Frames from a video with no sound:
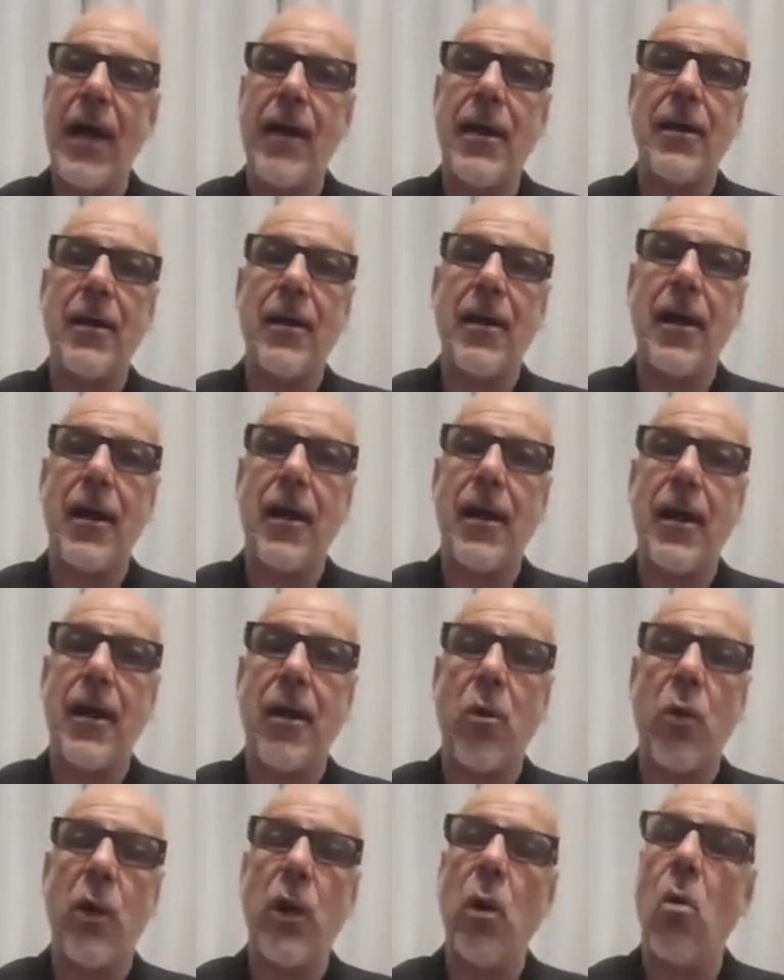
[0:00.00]
And uh,
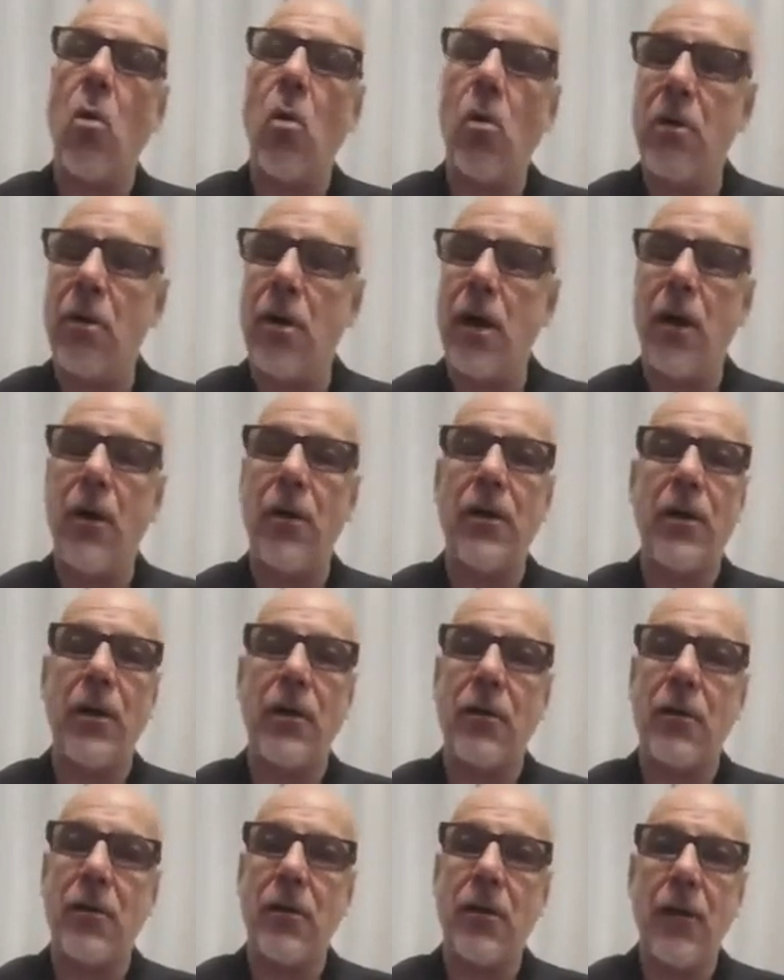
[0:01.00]
we all know
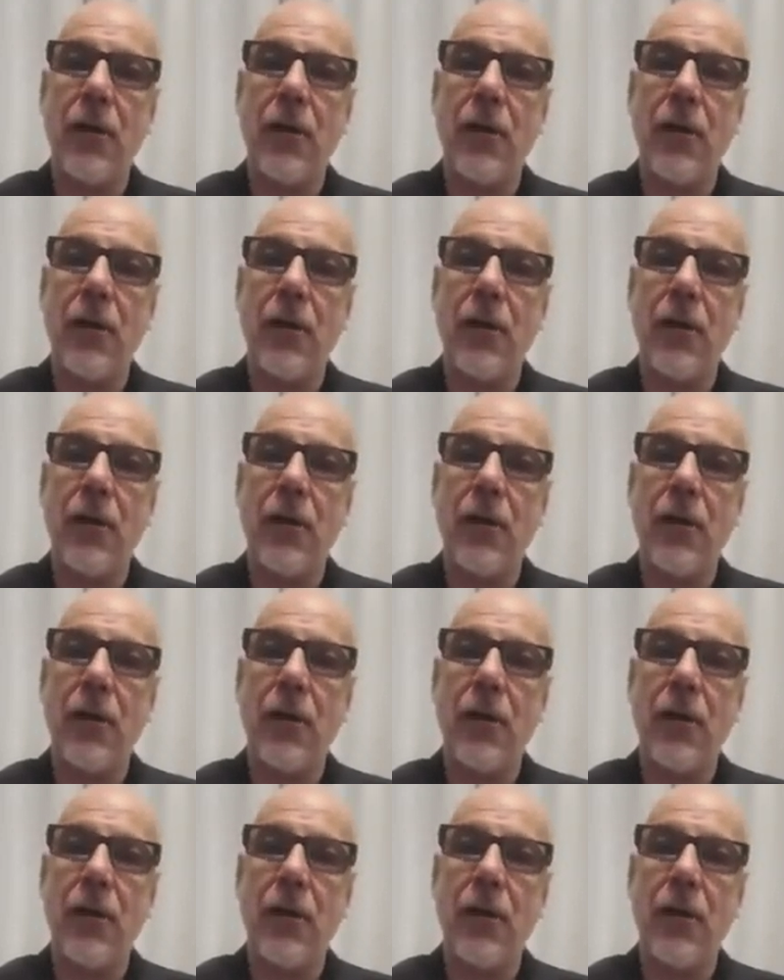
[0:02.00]
that